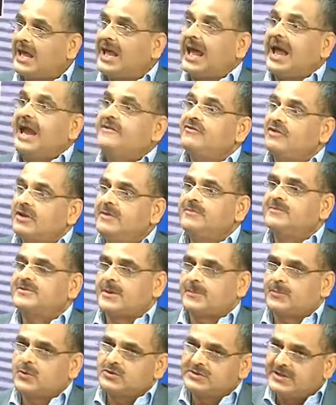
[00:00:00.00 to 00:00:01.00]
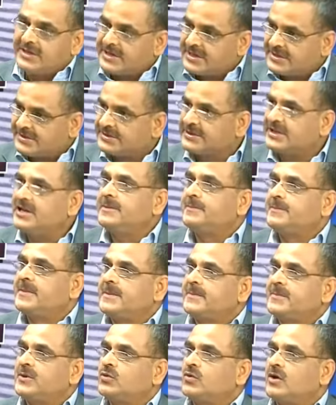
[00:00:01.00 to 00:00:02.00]
and if suppose there are skilled
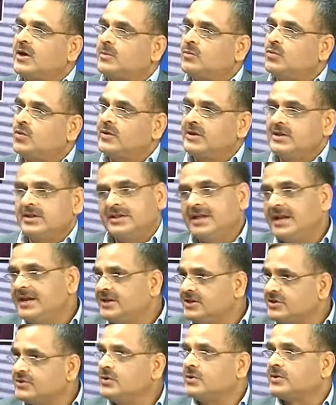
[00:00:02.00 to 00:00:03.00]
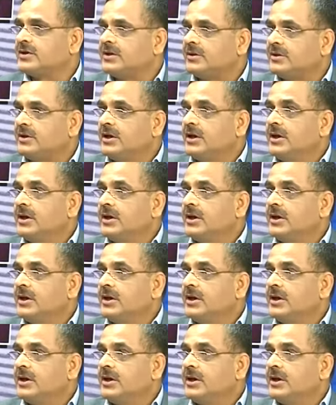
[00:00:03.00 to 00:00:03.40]
people who are moving, then it's okay.